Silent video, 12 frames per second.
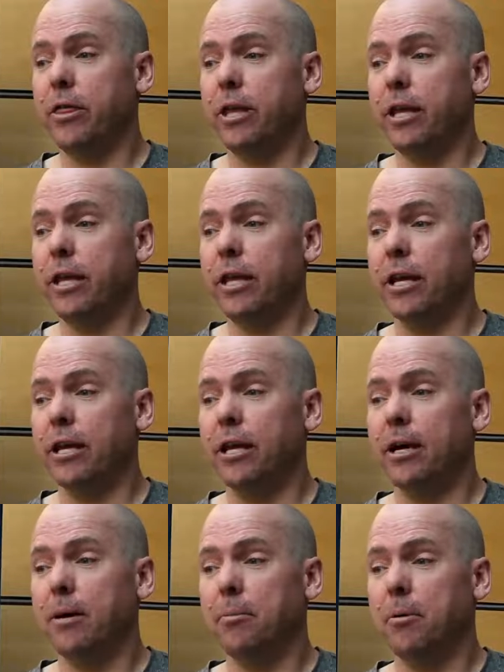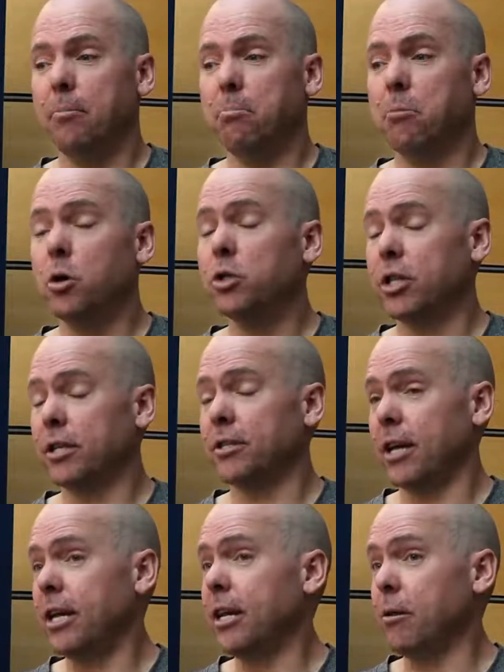The most
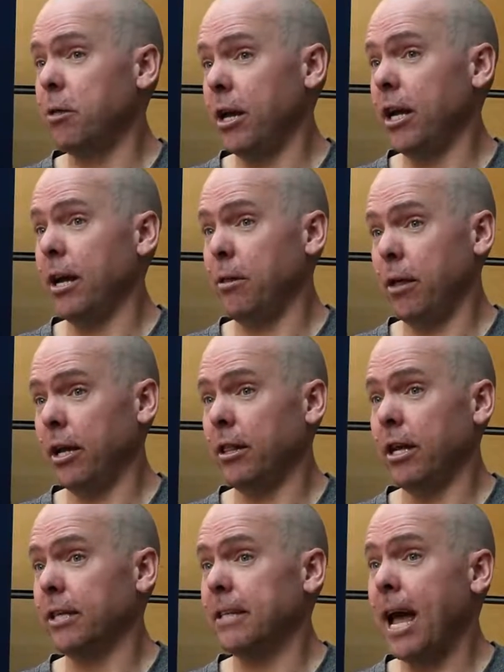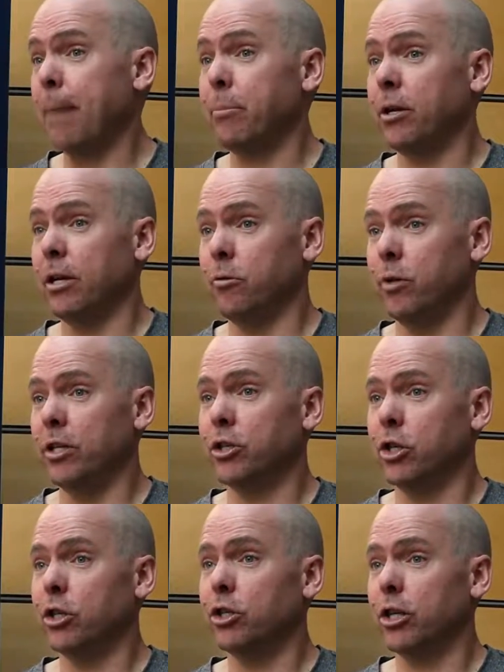exciting thing I think that has happened in
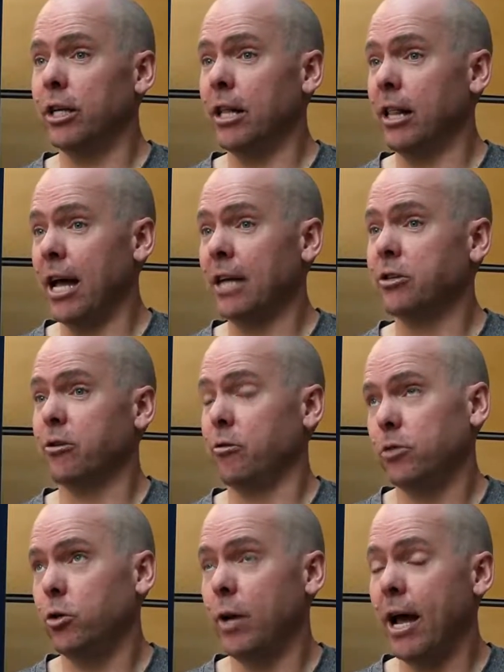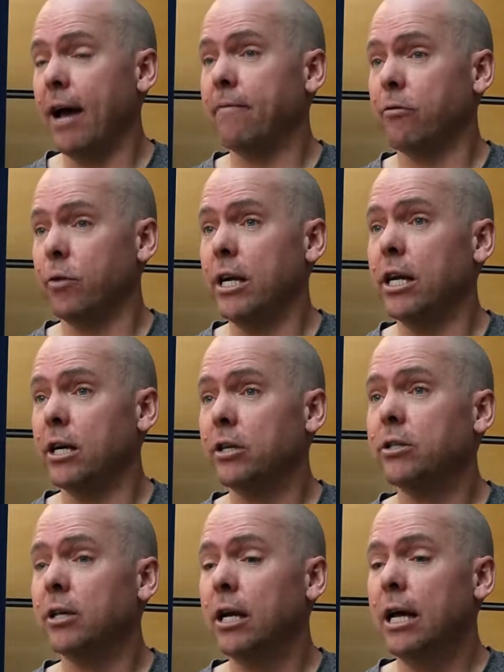research in the last 2.5, 3
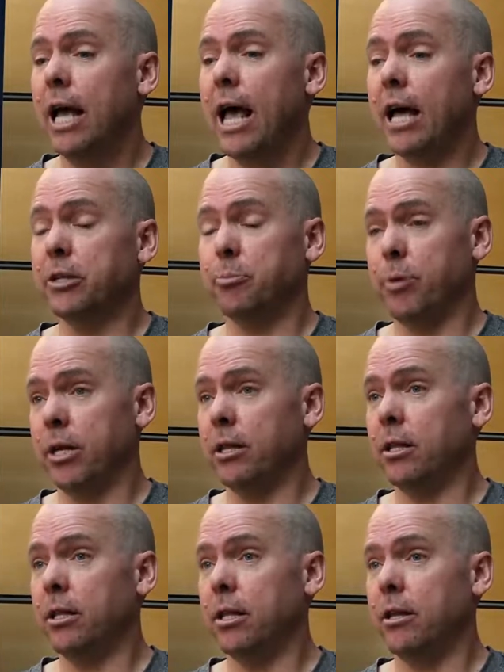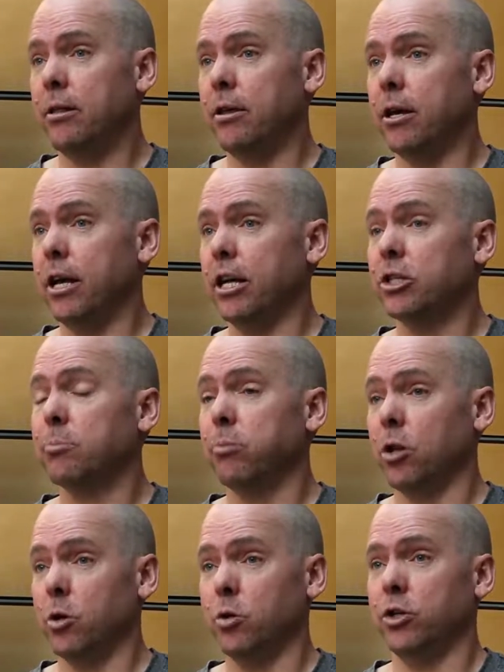years has been the
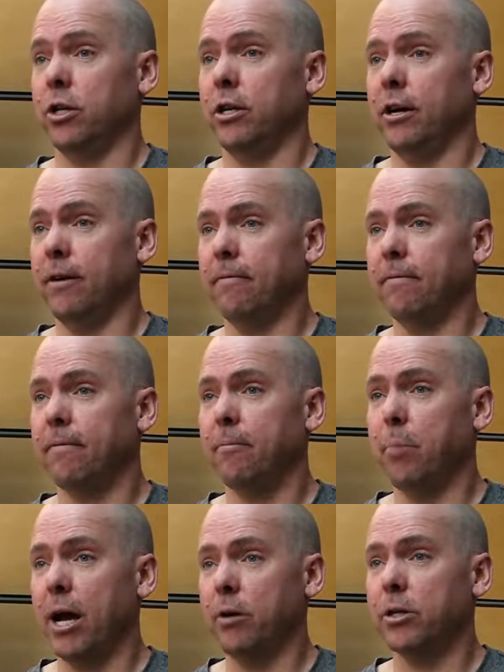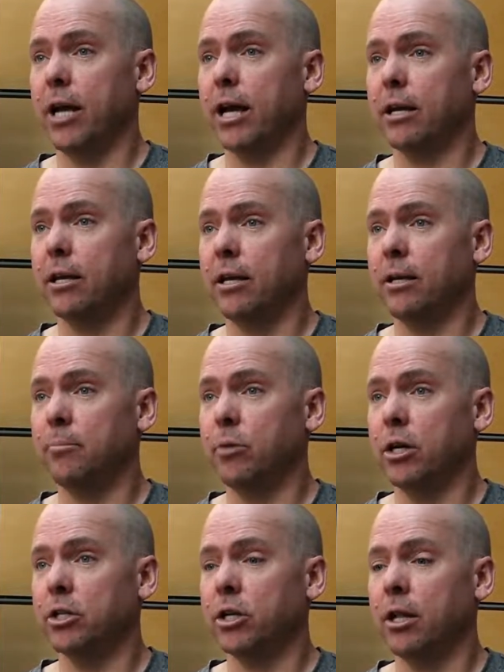explosion of biotech in
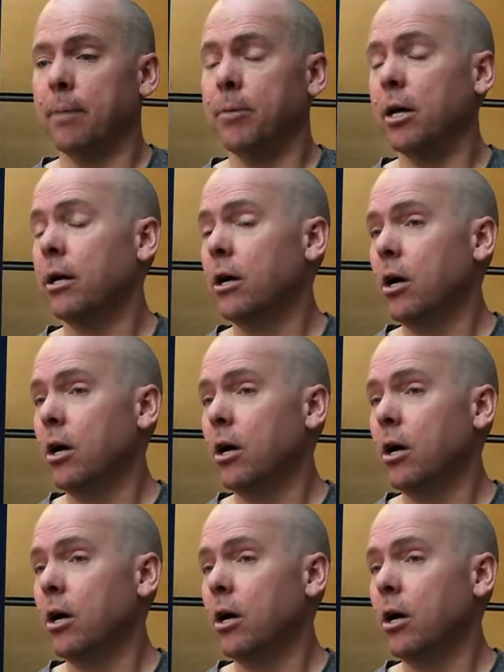British Columbia,